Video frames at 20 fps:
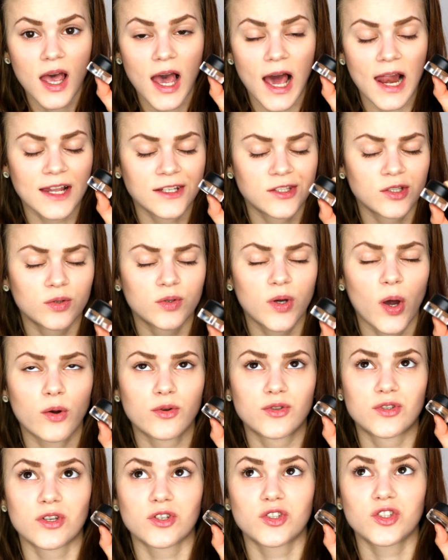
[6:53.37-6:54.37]
and this will
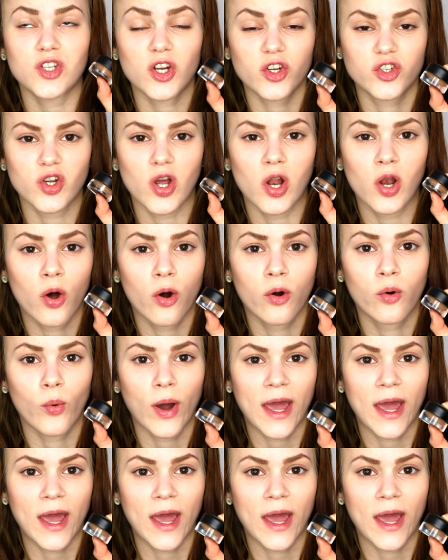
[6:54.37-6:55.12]
go such a long